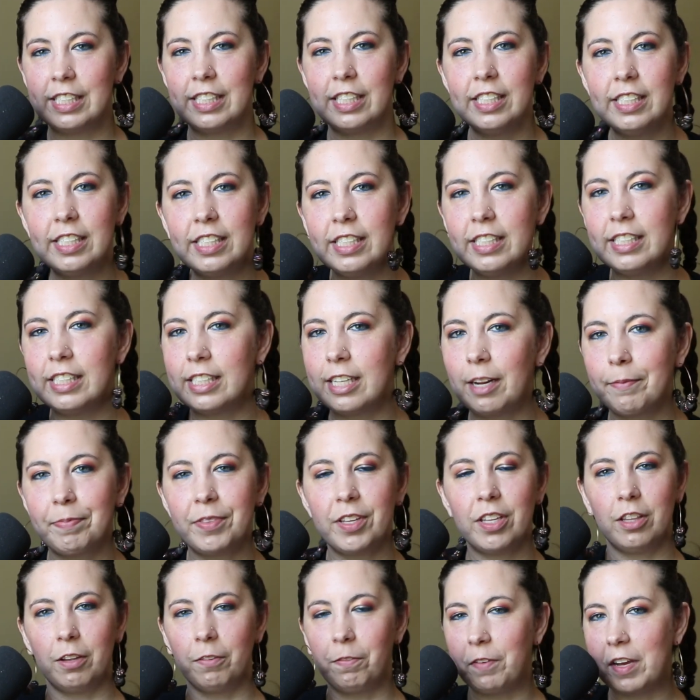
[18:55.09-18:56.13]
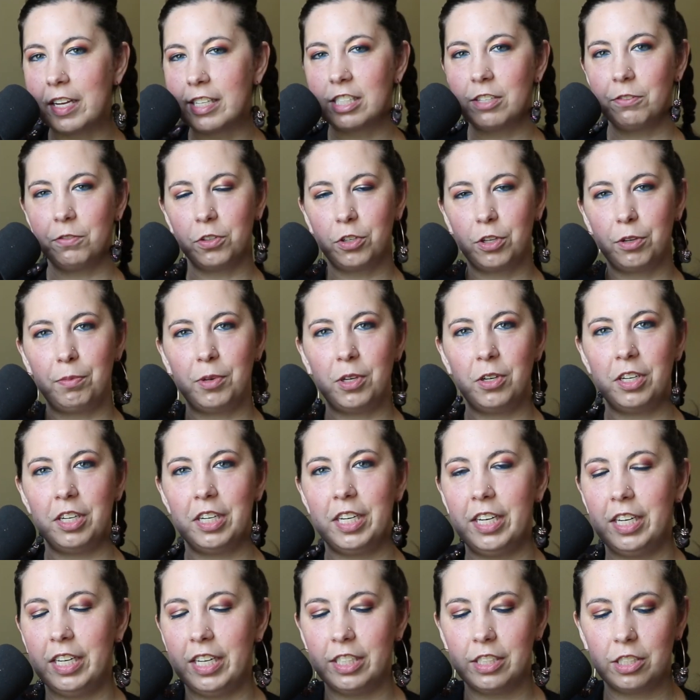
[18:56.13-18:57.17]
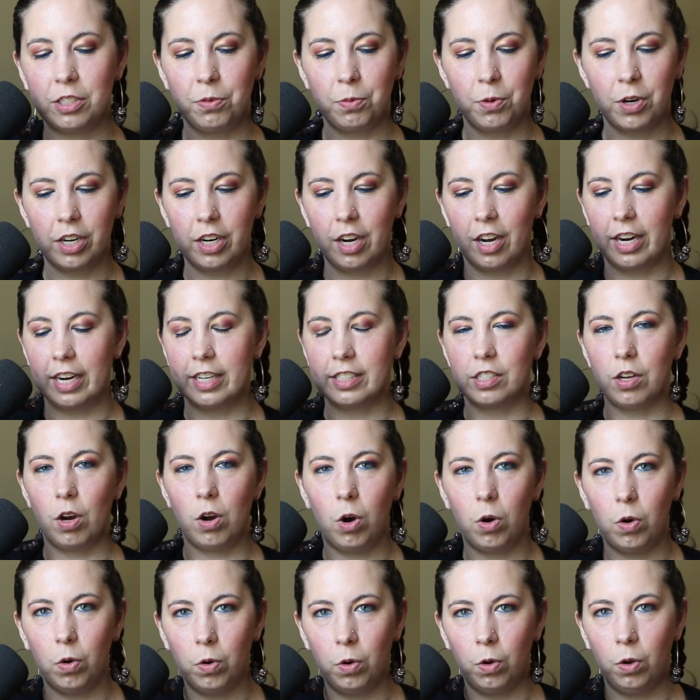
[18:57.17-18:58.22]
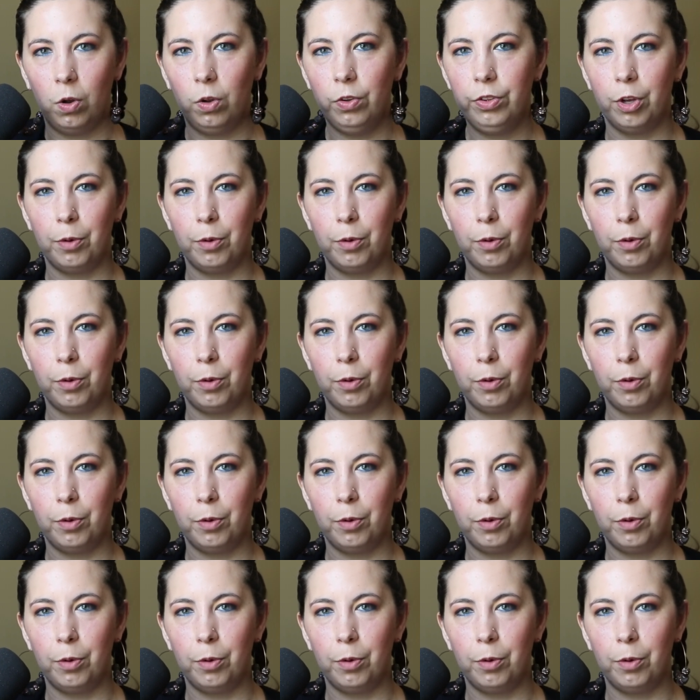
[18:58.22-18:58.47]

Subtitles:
This is something the festival community needs to work on as a whole,